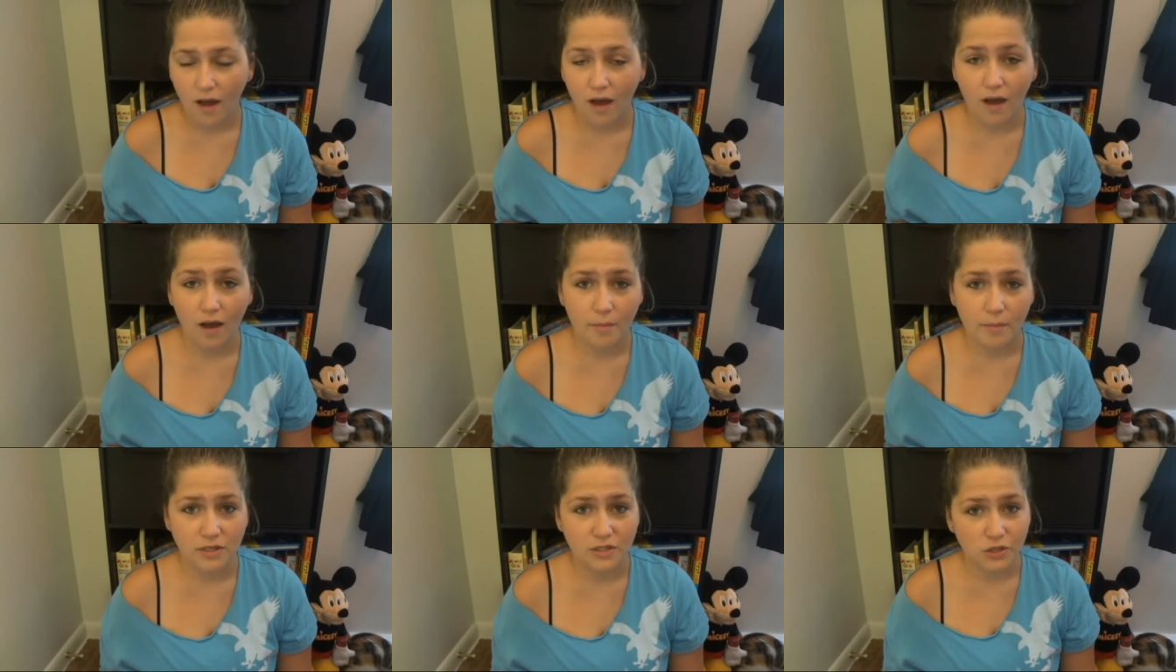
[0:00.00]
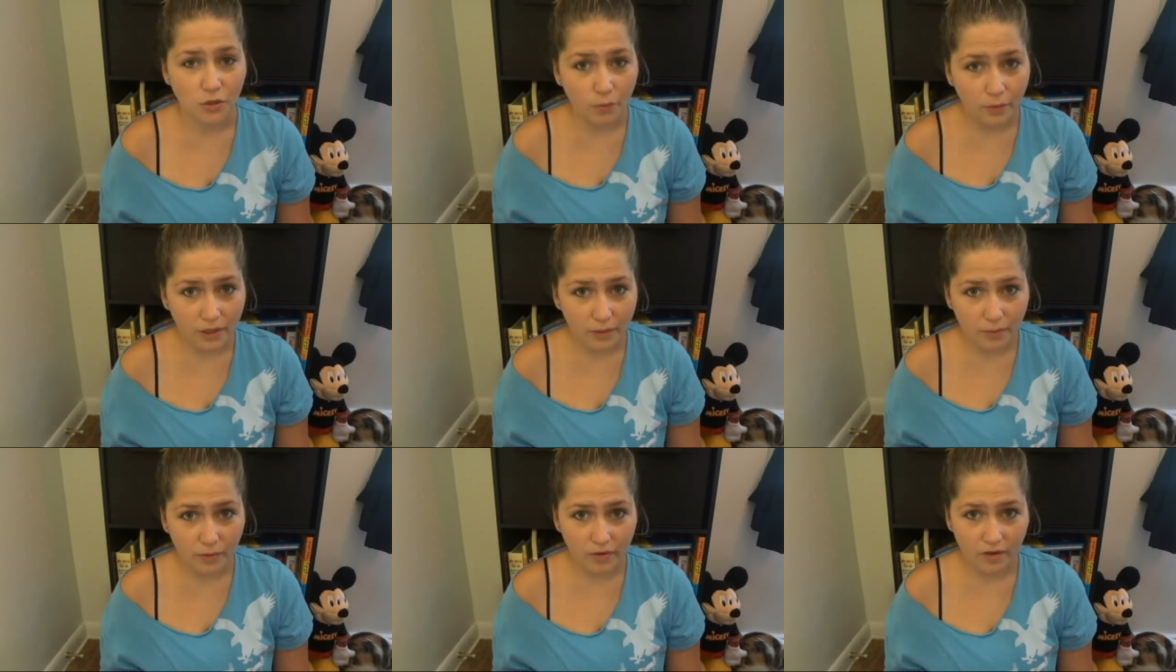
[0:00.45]
I don't
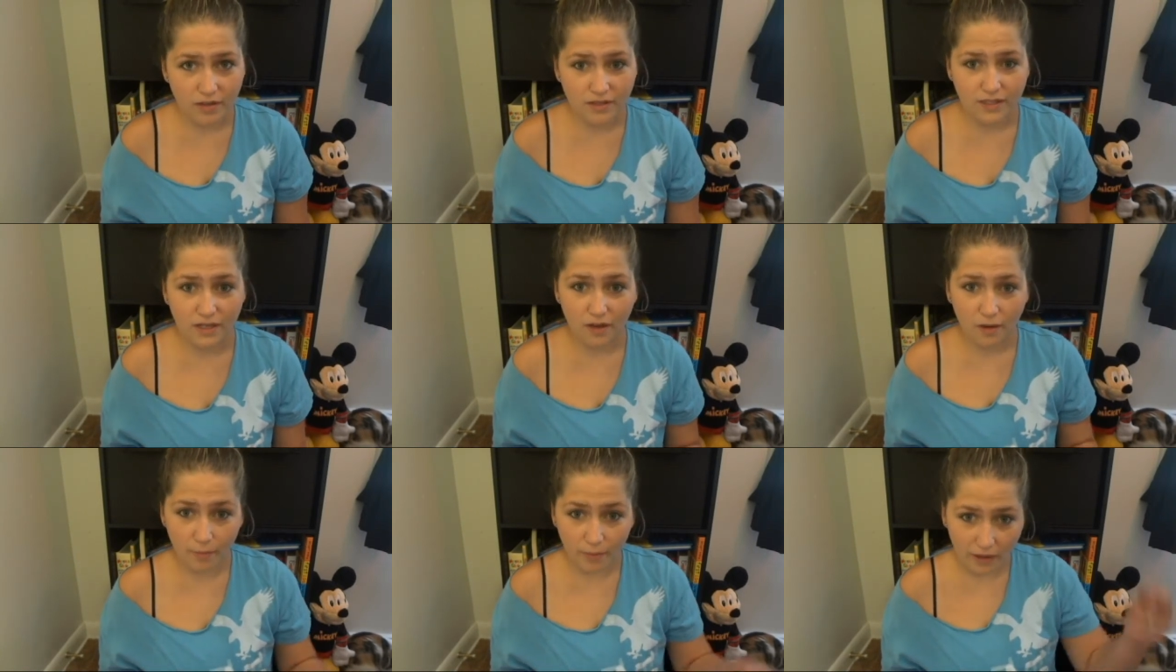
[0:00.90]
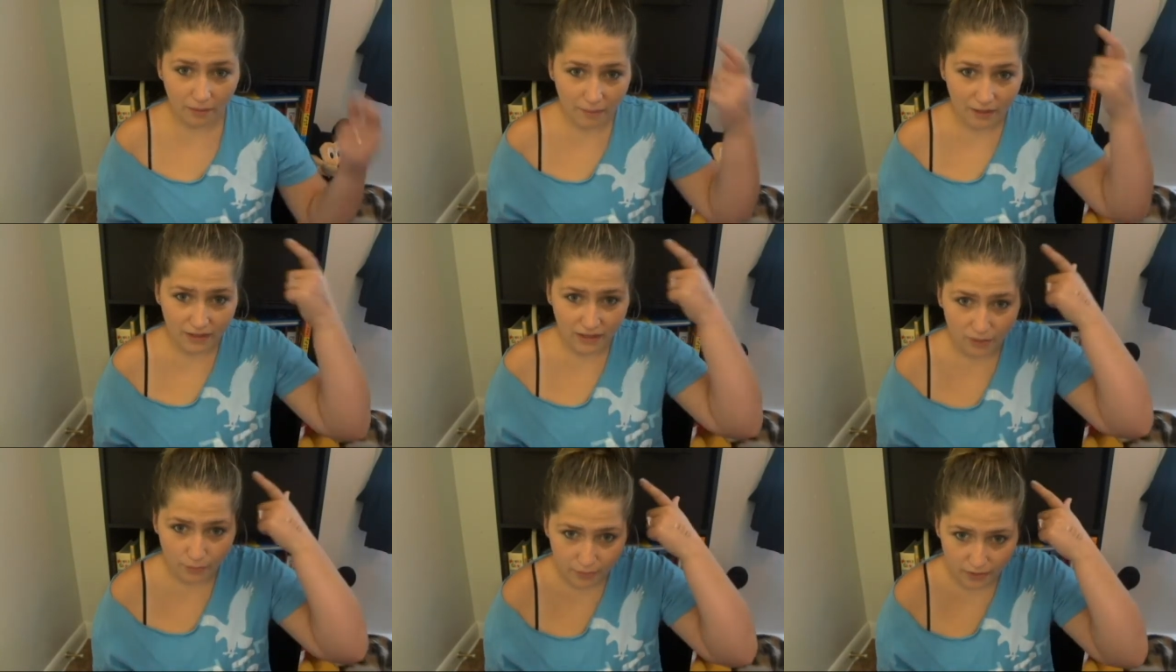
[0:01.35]
wear a ponytail, but I
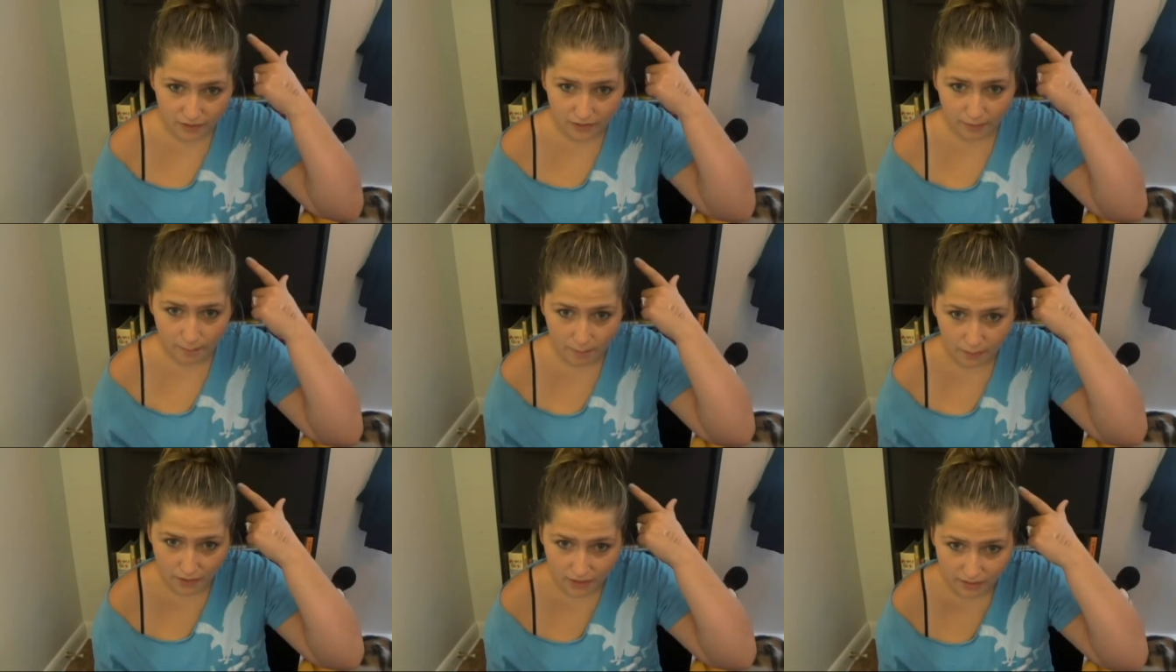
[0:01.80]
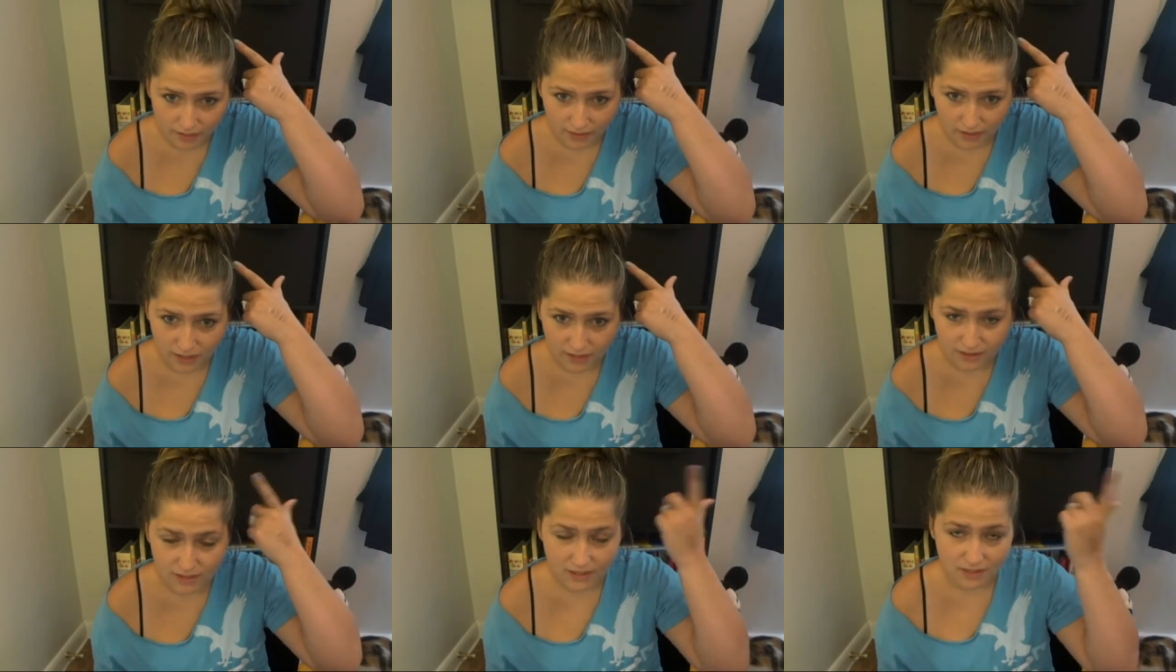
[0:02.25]
mainly wear the bun
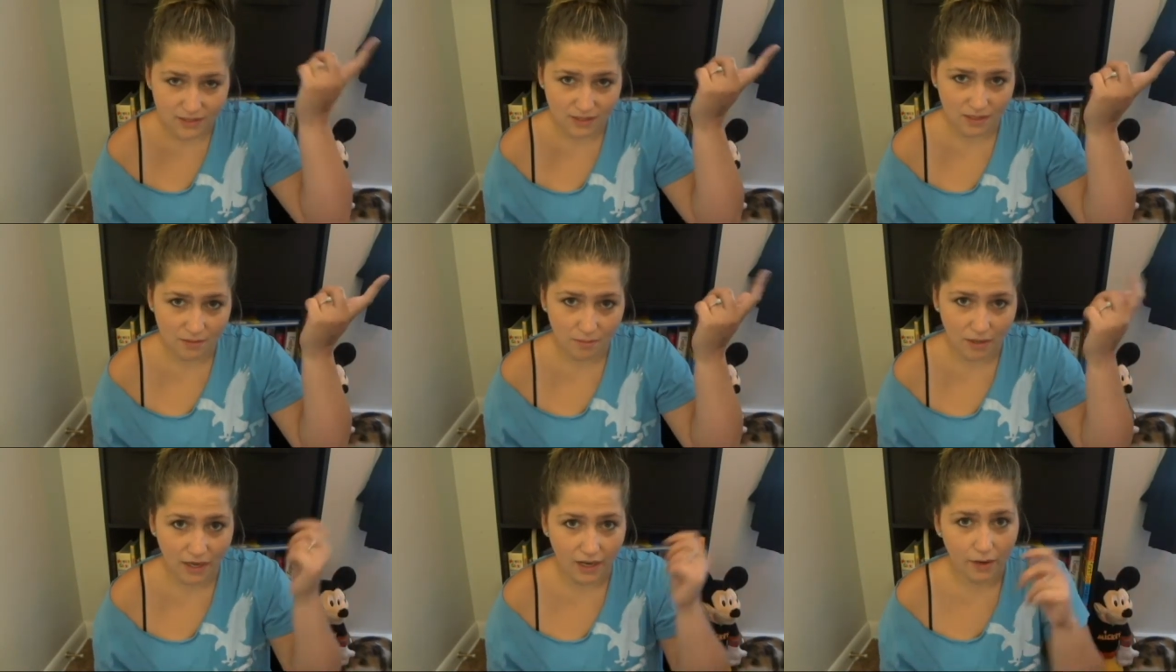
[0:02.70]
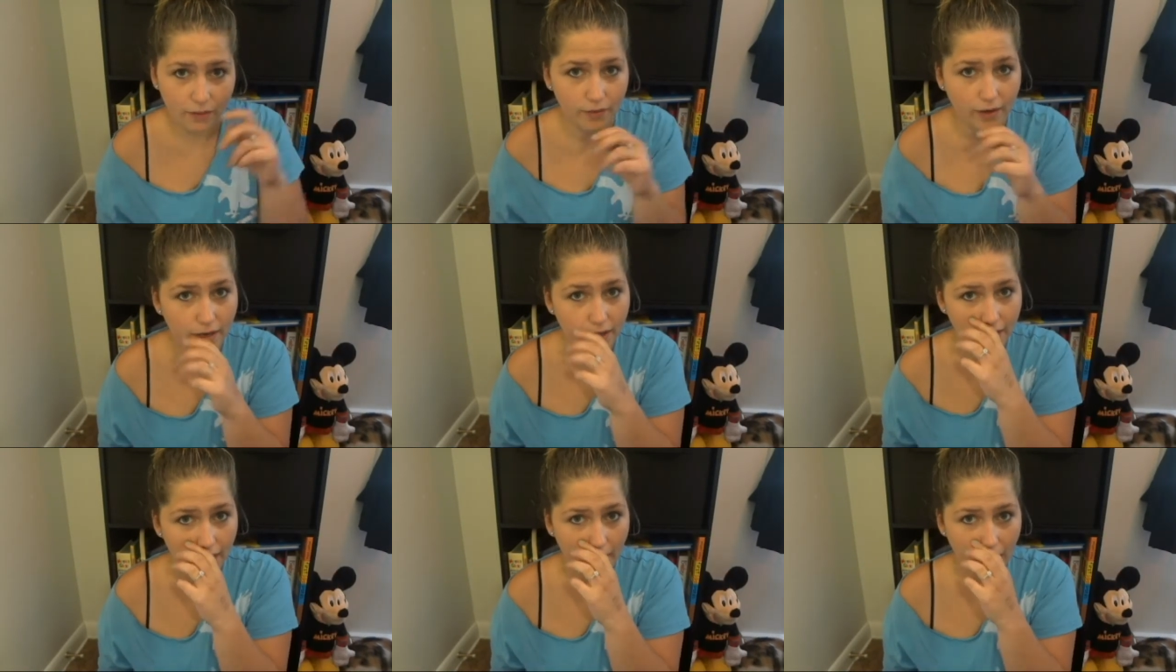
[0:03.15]
thing that's in my hair
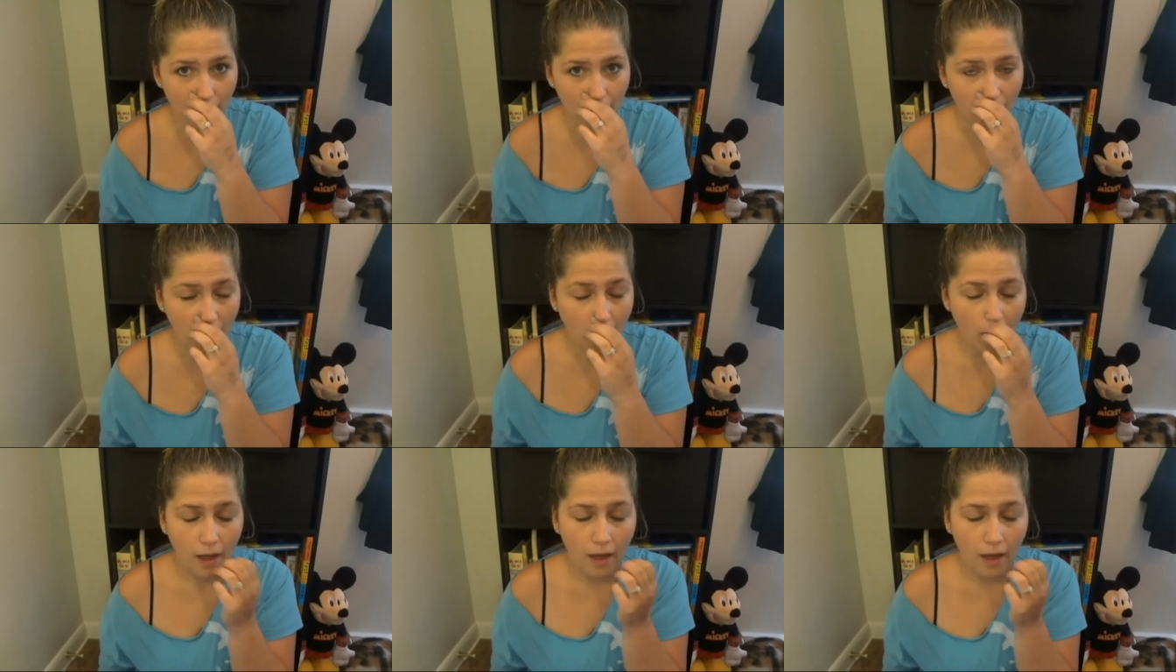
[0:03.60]
right now.